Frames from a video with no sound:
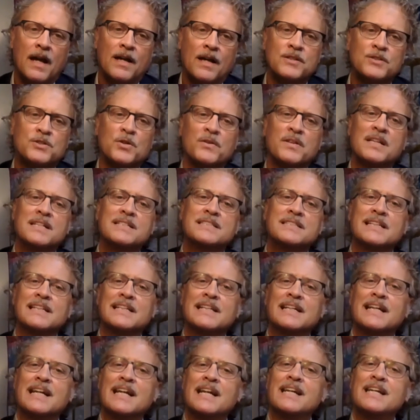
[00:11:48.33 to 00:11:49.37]
And so they
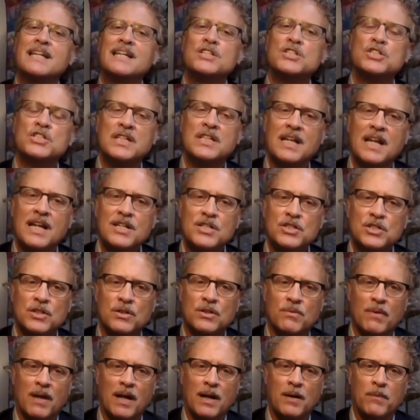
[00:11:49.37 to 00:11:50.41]
did an
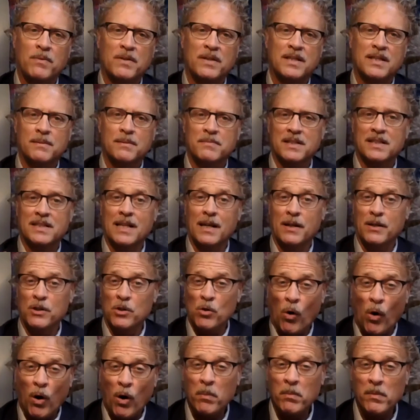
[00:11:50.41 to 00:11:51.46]
initiation rite with him that they
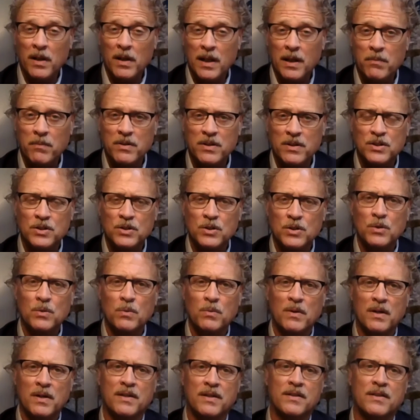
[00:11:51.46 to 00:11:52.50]
normally would do
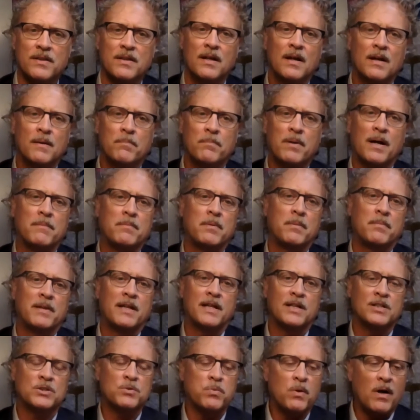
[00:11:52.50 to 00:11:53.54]
with
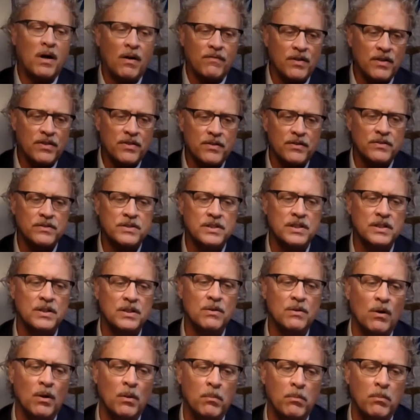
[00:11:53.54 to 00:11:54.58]
probably a 12 or
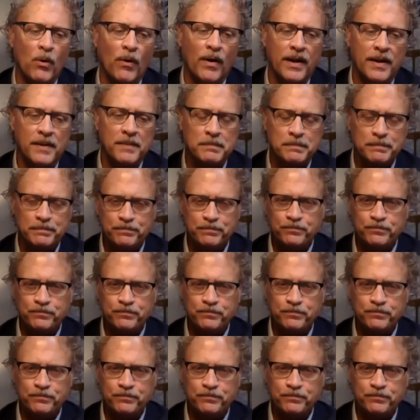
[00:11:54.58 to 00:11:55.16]
13-year-old boy.